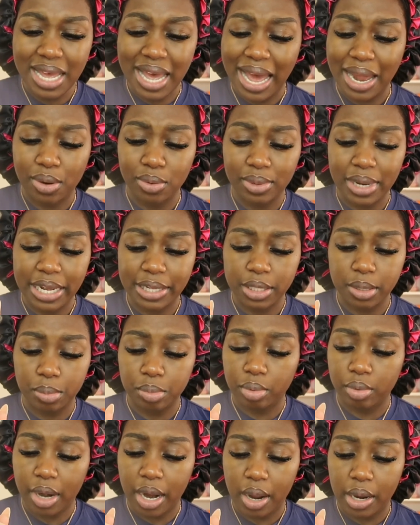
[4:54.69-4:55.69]
I don't like the
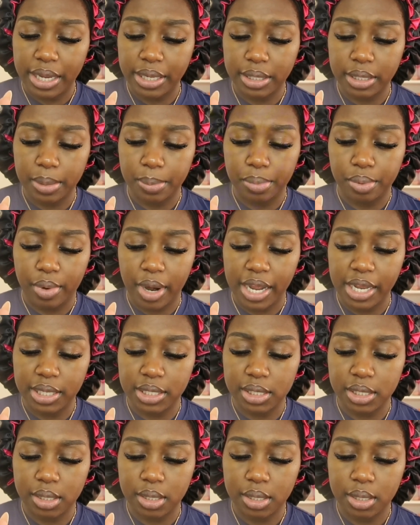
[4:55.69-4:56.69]

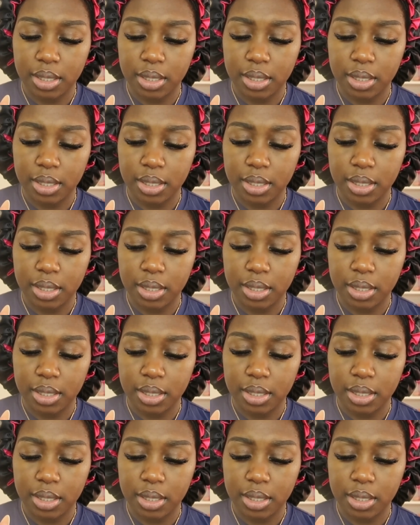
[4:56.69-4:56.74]
bright